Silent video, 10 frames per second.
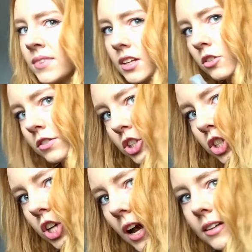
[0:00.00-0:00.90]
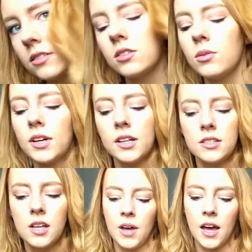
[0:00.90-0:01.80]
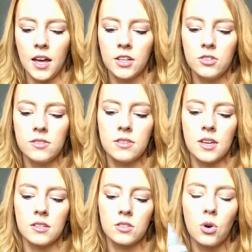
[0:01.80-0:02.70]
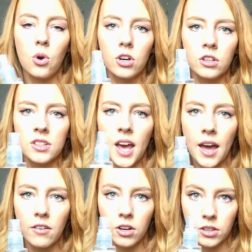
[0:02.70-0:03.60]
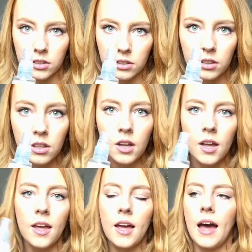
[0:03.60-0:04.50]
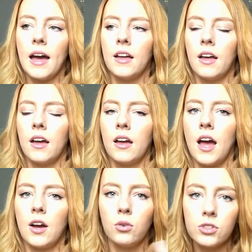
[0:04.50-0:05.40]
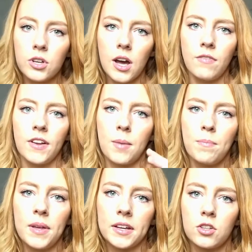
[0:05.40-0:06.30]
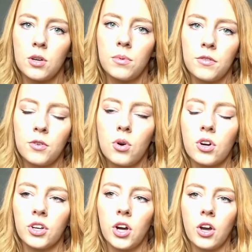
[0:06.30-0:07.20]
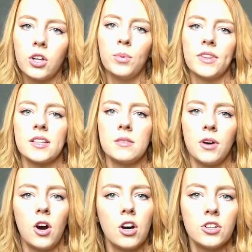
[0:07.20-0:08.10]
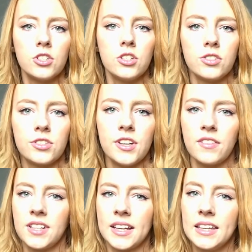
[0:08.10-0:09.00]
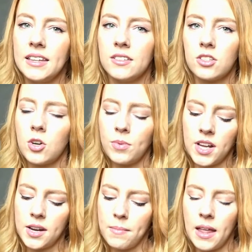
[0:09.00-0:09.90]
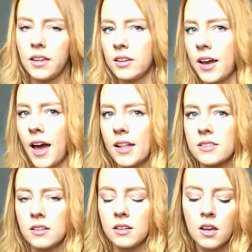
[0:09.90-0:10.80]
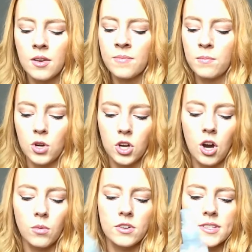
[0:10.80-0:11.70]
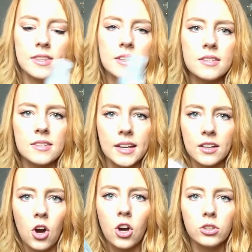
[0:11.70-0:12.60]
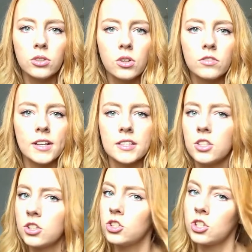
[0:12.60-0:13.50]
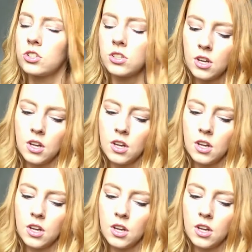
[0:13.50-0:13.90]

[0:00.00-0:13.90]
lovely shine to it. I use this coconut hair oil. I also have like a big tub of coconut oil, but that's a bit harder to use because you have to like heat it up and let it melt in your hands and put it on, whereas this is like an oil already. You can just